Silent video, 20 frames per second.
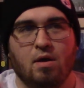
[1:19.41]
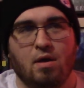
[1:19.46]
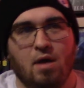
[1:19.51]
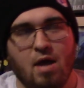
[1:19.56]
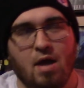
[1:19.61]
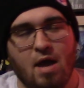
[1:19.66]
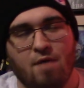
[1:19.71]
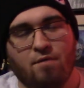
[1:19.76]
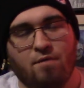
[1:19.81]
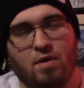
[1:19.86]

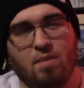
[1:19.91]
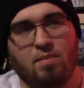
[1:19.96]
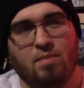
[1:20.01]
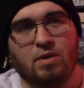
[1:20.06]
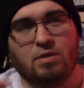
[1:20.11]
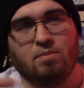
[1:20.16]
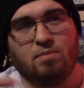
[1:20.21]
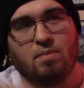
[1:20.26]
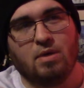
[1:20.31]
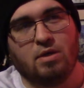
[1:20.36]
African
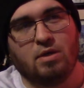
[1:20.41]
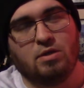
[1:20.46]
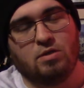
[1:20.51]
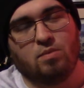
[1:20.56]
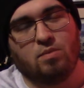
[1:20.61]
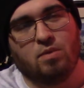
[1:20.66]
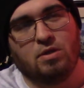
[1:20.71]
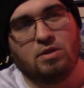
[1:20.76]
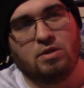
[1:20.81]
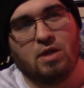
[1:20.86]
bees
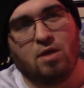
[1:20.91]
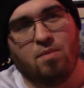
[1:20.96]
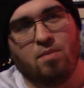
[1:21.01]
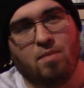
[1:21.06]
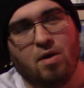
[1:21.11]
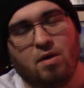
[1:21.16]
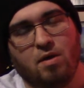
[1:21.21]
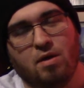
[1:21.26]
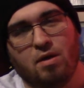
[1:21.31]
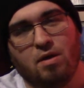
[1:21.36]
mixed with South
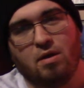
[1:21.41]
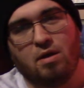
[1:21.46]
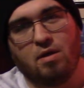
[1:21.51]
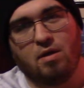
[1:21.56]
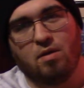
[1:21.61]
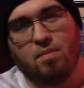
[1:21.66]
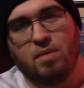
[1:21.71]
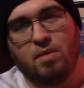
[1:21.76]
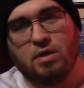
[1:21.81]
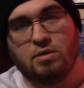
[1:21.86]
American
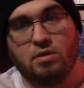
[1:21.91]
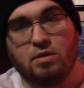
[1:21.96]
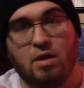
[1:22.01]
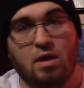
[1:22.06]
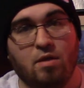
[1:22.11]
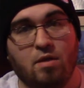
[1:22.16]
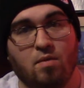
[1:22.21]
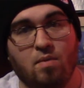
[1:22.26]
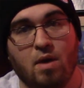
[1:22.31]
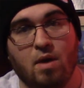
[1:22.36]
killer bees.
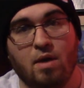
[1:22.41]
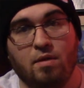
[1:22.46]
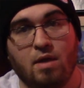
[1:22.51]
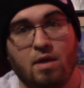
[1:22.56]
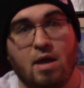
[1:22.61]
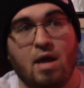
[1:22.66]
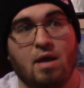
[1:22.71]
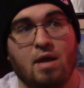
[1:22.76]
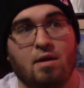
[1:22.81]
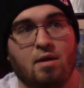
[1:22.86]
Either way,
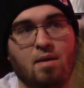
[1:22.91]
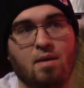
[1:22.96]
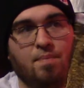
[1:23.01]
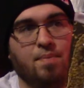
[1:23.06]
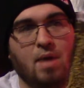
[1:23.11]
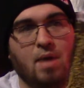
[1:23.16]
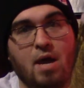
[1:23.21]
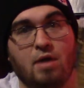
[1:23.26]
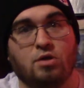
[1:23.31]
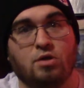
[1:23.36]
they ended up
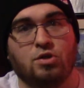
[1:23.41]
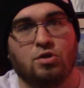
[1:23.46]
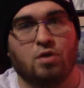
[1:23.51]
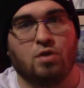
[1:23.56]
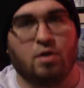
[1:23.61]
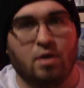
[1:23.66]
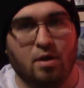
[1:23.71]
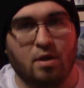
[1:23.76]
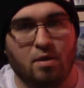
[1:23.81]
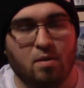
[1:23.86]

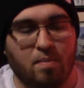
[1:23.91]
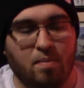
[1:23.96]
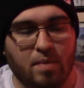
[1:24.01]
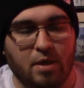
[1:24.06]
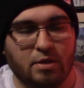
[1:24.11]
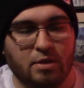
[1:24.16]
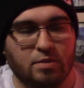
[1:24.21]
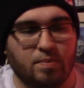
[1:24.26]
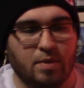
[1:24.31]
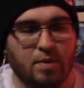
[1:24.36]
extra killer
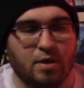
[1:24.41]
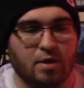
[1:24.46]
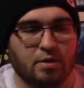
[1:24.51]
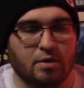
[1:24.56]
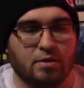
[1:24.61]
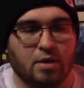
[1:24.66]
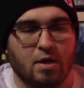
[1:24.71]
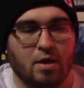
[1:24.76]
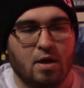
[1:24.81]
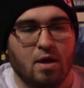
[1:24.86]
bees
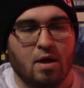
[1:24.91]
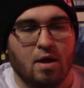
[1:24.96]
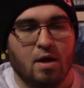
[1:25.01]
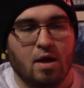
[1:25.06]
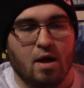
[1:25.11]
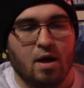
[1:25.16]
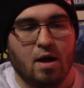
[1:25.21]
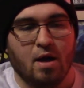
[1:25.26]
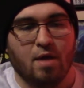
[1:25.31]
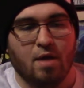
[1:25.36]
because
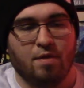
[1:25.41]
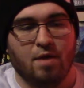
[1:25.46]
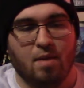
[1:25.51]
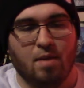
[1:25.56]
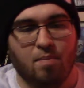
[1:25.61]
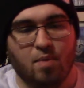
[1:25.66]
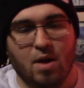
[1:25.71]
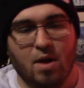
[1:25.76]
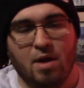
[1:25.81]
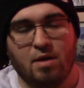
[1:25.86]
they
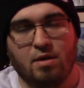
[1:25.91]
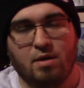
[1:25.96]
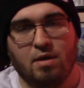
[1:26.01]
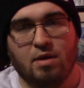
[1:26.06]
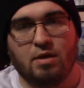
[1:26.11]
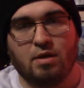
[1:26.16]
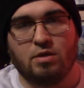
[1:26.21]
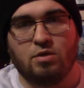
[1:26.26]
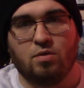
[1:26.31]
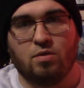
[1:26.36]
bred into
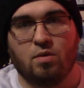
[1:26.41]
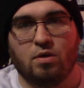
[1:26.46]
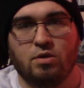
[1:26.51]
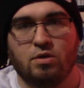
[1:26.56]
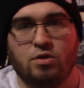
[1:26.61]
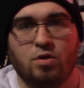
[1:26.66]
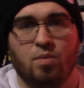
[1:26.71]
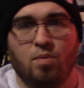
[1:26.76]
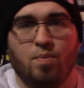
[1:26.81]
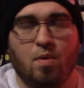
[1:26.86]
this sort of
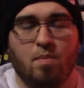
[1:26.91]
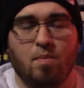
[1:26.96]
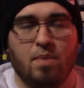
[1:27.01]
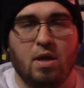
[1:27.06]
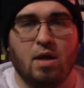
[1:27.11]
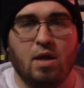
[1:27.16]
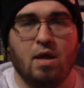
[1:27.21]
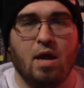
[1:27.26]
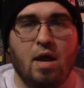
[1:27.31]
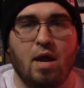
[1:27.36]
super
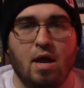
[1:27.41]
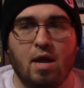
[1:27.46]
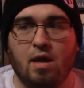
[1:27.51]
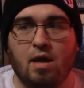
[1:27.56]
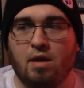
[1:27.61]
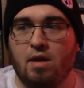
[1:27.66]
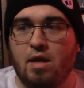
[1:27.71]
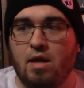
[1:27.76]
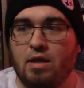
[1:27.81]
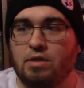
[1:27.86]
bee,
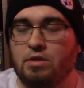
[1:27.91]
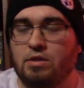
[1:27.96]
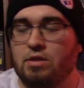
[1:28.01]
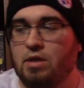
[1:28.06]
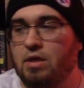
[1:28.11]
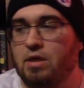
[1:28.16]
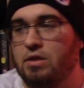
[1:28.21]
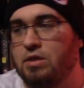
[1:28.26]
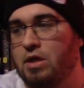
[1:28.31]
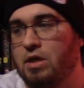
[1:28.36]
and it's
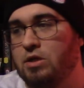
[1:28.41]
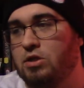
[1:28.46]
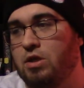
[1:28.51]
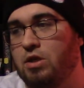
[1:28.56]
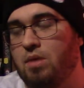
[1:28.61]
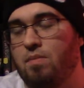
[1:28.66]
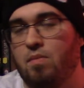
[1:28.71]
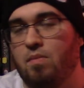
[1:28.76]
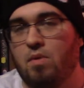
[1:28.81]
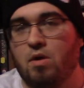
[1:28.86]

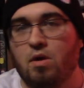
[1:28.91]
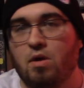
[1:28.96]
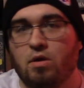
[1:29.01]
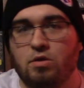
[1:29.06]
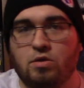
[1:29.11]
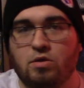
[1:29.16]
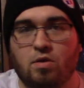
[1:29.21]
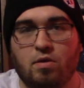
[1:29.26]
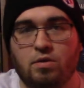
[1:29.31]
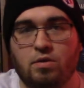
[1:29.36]
essentially
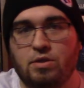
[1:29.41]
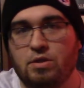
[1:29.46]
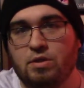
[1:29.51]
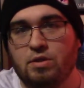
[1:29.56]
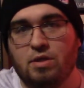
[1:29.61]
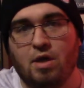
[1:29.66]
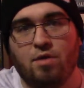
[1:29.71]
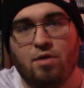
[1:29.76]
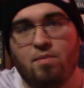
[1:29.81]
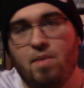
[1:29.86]
starts in
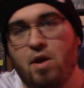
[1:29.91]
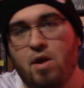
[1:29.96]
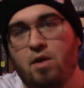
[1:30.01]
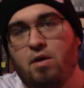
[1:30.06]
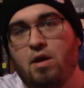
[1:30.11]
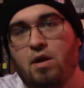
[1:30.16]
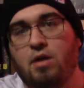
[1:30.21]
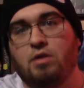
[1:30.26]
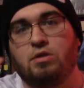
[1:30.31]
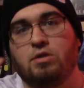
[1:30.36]
South
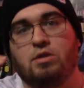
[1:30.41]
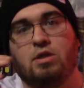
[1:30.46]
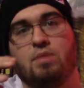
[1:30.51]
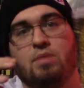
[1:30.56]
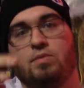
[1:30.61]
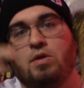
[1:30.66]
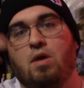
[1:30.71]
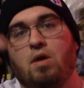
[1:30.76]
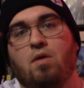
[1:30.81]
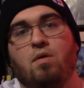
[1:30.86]
America and it just
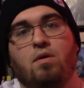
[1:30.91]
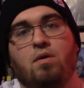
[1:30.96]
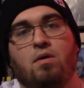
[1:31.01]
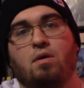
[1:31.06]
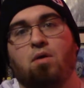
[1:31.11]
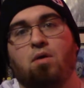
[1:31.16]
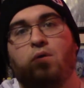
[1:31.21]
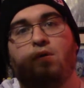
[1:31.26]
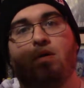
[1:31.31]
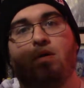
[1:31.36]
keeps going and
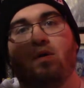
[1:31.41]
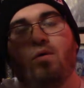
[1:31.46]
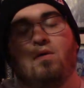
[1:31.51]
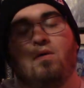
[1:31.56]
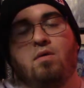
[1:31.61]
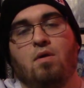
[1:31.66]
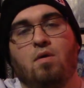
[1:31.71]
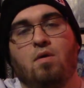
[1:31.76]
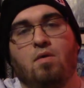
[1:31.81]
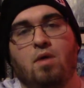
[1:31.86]
going and going
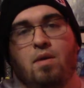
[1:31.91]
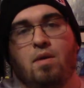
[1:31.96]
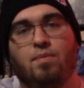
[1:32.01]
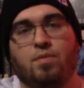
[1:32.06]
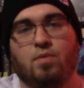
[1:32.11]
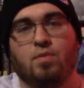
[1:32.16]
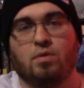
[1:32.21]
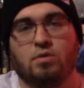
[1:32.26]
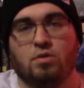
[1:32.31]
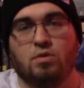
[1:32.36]
and going up
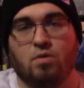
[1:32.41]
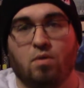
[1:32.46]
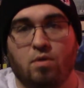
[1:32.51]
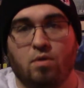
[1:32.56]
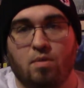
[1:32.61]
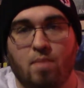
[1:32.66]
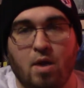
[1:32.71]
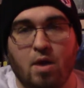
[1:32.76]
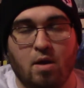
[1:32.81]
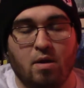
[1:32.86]
towards
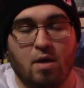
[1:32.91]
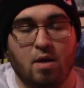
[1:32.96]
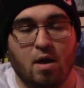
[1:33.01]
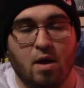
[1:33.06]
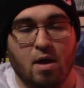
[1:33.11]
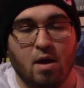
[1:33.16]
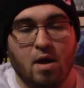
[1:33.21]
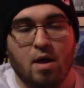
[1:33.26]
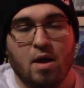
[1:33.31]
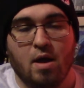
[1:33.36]
North
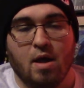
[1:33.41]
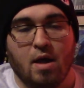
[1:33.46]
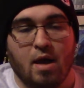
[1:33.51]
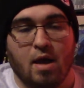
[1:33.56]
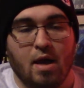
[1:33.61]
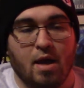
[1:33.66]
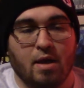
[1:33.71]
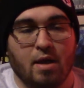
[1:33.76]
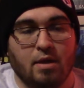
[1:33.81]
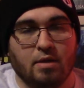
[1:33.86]
America,
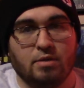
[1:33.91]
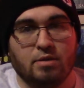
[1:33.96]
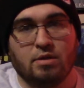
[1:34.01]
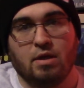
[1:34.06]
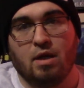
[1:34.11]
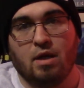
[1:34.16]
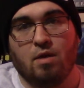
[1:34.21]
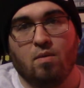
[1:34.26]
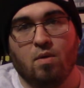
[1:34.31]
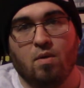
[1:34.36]
and it's
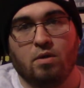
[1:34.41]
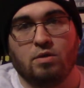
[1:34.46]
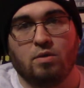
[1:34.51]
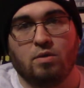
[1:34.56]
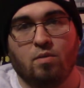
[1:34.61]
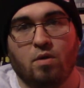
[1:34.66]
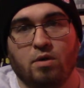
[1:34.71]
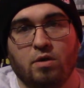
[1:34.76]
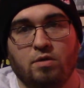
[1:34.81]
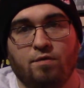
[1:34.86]
getting worse
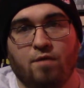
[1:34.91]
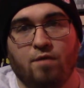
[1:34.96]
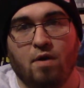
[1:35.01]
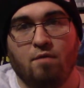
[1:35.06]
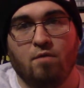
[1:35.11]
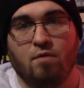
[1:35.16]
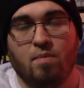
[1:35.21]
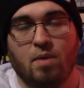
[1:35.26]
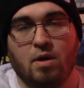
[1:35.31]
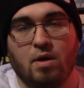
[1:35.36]
and worse for
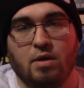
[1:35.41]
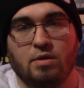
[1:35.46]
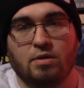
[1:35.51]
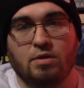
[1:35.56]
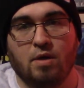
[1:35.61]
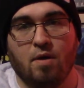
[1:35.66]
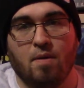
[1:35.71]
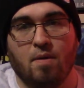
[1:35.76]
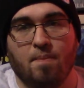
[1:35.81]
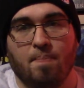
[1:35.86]
everybody.
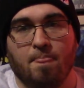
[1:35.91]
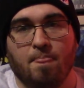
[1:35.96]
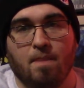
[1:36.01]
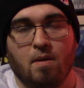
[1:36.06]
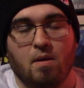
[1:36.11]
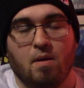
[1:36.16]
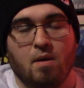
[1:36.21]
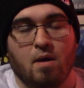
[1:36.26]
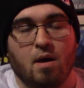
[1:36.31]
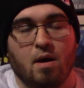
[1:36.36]
So
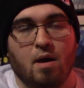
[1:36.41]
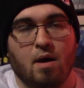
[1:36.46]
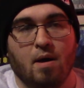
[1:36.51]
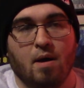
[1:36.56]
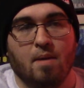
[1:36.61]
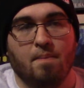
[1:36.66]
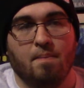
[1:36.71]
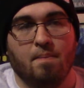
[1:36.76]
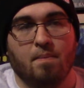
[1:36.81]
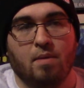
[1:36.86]

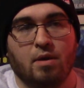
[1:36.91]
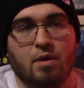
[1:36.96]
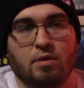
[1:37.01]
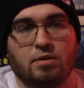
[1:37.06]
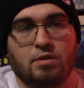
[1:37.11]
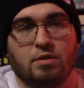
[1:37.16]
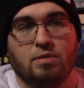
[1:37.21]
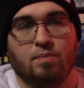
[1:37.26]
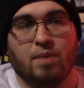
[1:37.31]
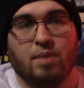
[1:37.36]

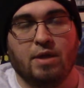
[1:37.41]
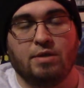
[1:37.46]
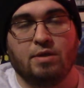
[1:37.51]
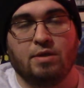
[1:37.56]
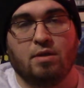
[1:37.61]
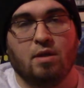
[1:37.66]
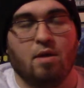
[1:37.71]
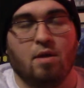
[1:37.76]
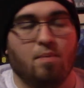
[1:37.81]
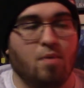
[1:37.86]
it's
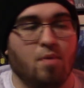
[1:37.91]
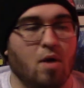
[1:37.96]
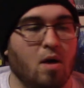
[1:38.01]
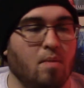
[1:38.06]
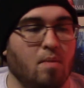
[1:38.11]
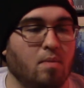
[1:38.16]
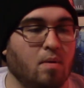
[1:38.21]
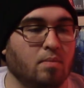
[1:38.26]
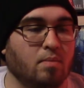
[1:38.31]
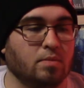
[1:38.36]
basically a
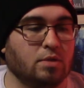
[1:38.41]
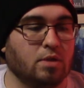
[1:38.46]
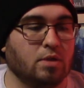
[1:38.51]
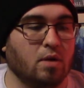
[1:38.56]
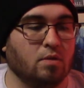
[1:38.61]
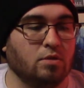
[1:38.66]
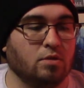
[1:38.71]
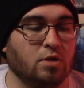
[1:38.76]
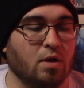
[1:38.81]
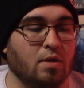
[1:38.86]
problem.
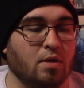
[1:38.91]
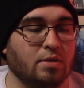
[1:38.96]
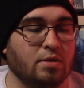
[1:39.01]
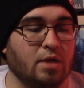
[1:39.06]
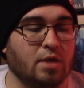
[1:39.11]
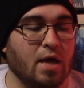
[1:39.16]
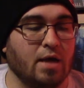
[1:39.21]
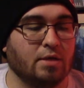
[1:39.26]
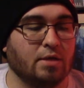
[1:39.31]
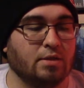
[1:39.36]
So John
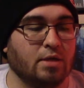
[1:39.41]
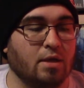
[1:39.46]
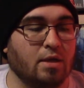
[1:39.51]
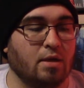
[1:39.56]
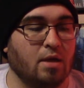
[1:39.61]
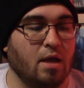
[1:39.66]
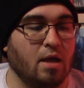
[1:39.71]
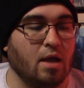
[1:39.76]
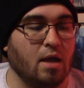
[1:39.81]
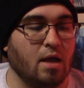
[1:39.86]

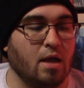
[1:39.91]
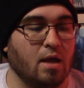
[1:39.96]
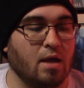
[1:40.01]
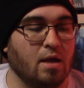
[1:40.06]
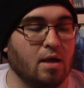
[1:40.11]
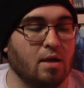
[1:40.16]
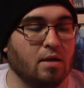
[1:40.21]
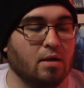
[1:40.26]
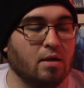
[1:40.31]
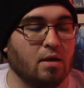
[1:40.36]
Saxon
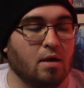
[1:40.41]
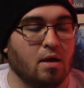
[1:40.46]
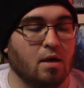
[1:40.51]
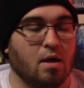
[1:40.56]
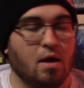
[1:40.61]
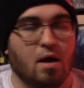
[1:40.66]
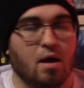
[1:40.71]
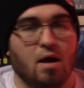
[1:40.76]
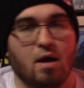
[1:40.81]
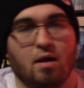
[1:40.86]
and
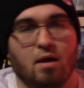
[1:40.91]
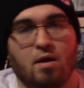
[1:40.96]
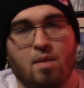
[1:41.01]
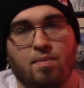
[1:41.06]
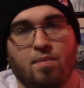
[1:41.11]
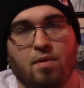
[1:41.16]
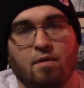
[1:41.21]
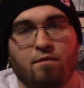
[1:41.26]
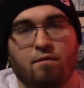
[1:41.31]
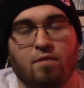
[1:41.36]
a
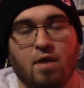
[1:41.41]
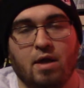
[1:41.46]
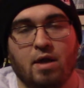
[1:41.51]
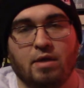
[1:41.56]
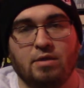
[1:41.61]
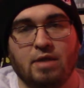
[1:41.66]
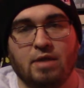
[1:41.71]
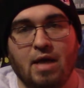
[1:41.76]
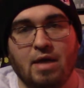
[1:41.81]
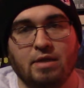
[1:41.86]
couple of like
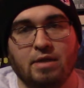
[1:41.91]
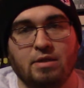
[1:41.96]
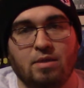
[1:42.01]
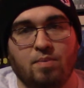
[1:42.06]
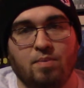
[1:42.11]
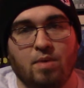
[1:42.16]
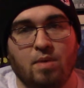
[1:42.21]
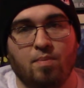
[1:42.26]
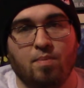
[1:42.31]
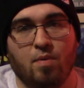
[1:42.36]
sciencey
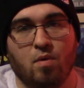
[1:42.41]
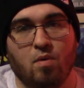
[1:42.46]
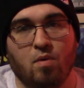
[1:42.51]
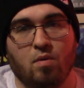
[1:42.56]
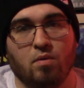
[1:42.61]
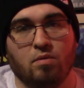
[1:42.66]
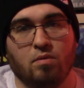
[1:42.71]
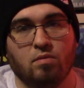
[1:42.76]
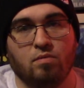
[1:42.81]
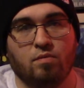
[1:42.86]

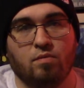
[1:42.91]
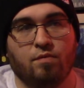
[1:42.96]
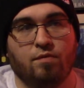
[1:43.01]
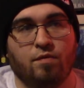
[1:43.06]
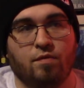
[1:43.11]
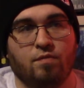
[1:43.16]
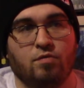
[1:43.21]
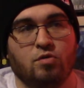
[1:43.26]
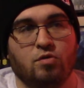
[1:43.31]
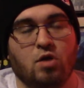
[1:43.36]
people
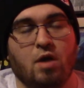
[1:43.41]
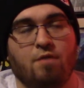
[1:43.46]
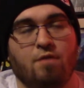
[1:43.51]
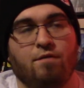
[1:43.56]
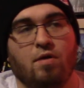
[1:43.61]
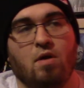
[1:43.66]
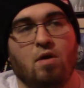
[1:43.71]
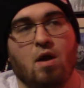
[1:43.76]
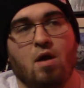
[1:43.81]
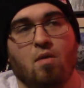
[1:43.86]
try to
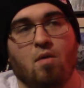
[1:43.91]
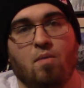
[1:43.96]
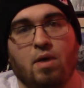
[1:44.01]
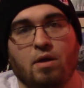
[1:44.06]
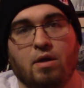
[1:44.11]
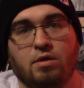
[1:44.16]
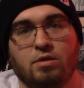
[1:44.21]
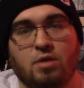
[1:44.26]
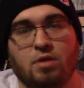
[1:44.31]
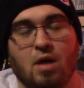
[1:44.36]
figure out a way
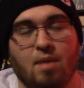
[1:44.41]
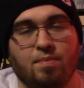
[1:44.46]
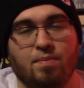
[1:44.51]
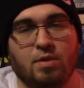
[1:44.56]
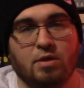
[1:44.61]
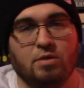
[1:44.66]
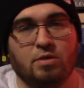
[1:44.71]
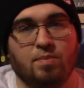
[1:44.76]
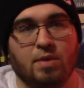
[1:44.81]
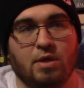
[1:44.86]
to stop
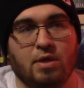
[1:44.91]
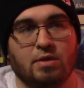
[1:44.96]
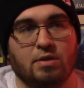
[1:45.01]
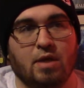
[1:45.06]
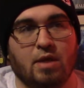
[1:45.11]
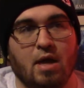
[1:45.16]
these bees.